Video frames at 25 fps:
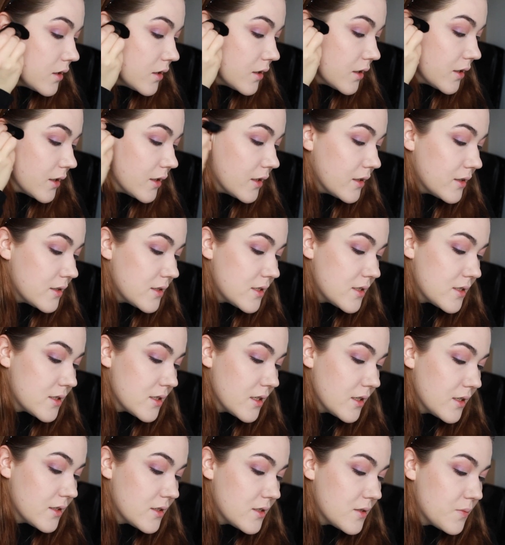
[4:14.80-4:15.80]

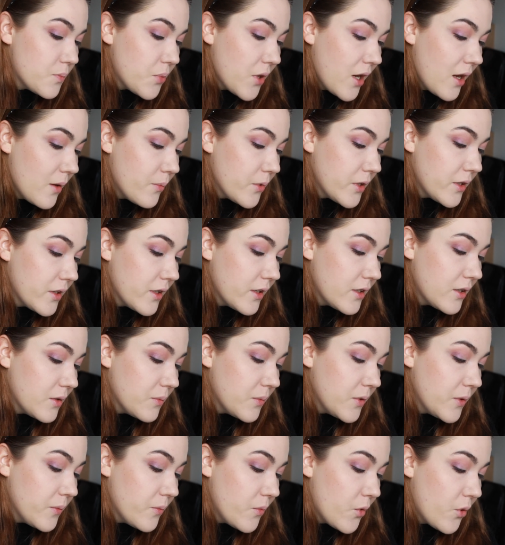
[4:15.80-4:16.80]
It's probably going to
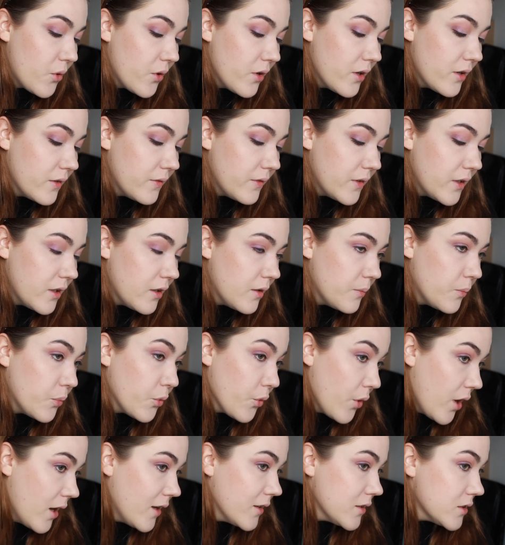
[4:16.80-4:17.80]
be more of a
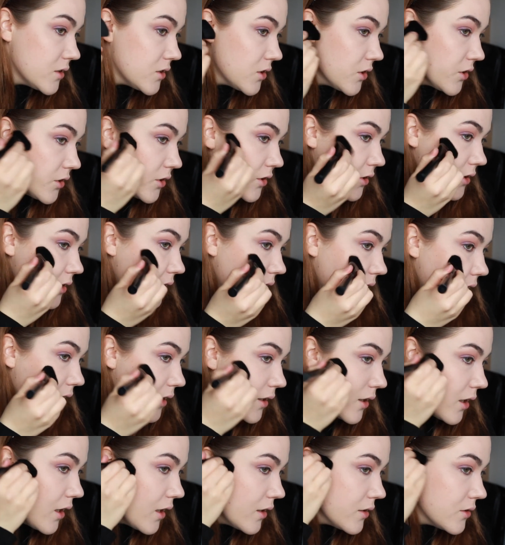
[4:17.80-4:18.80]
bronzer than a
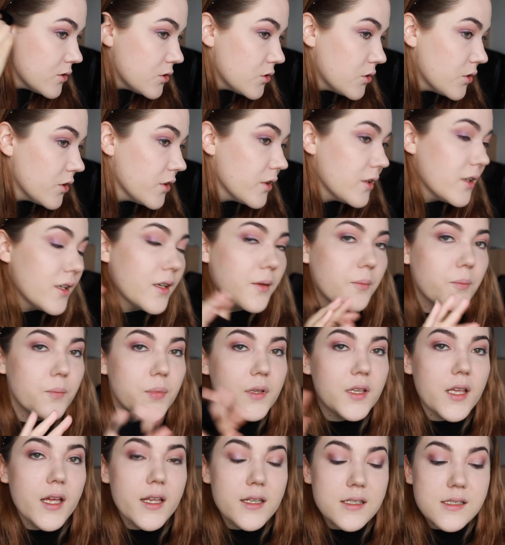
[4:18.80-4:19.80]
contour.
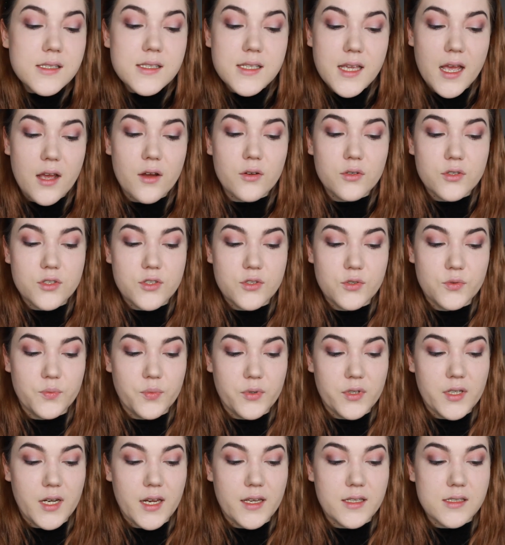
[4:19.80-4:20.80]
Blends out
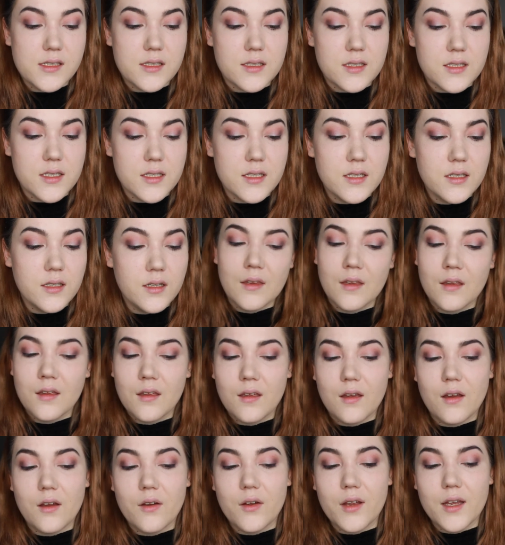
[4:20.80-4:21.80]
super nicely.
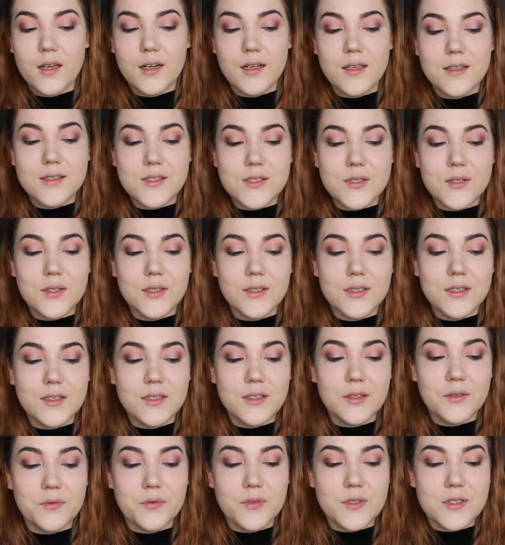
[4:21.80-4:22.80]
Alright, let's look at the
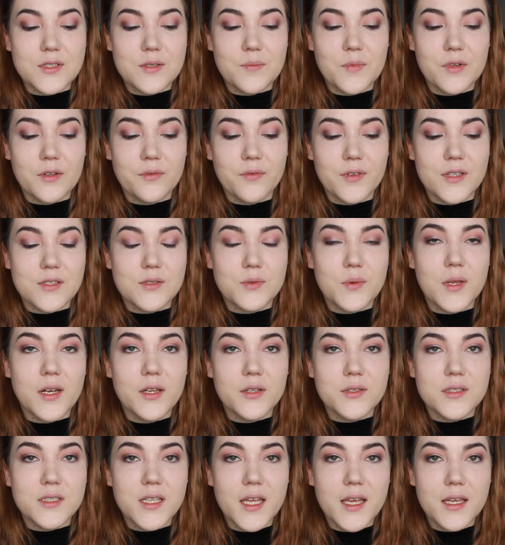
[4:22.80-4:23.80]
difference in my face. Do I
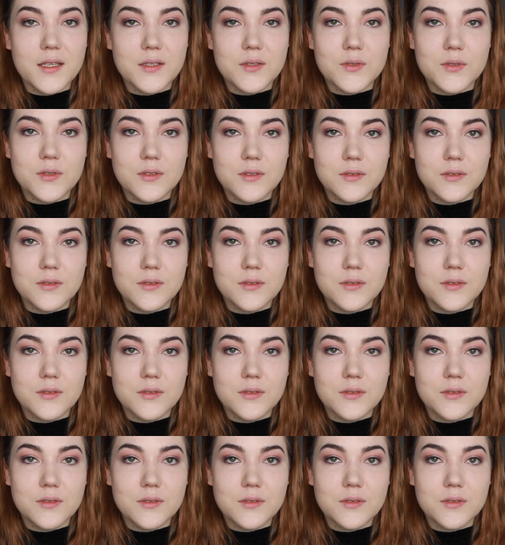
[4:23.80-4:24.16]
look snatched?